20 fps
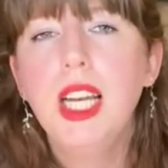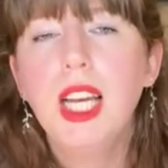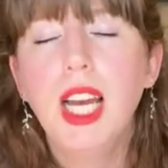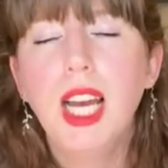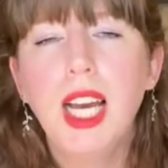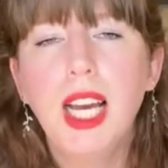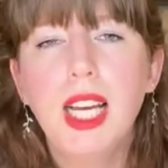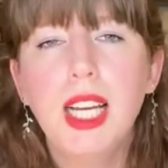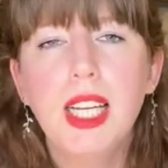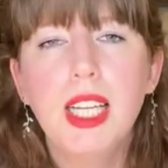
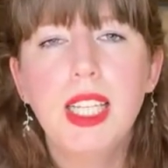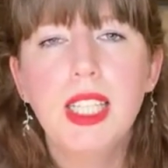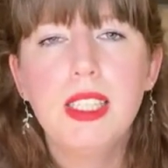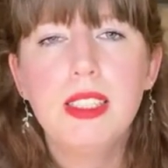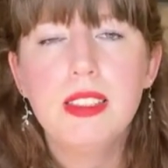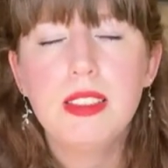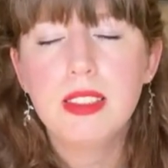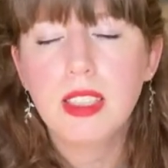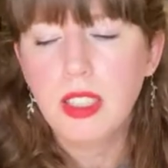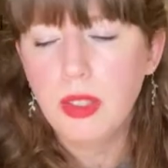
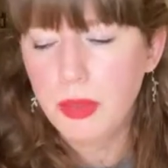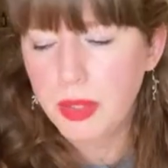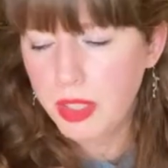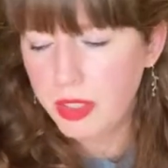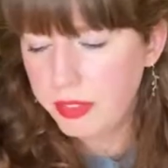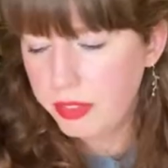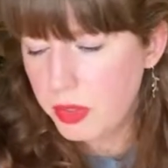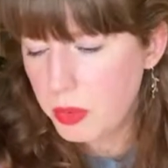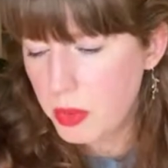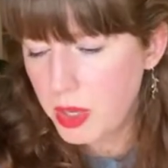and
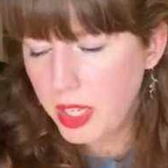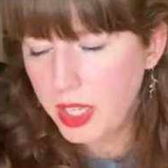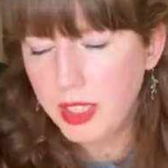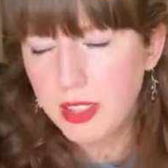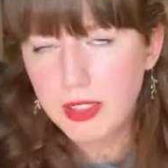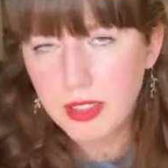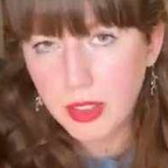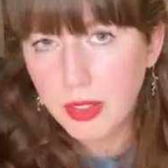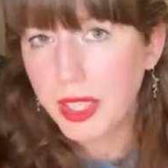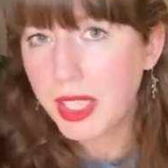
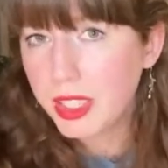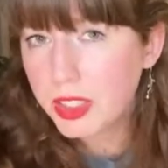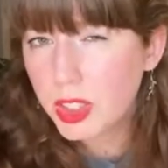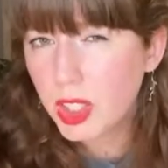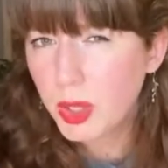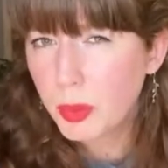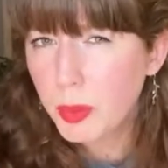I'd actually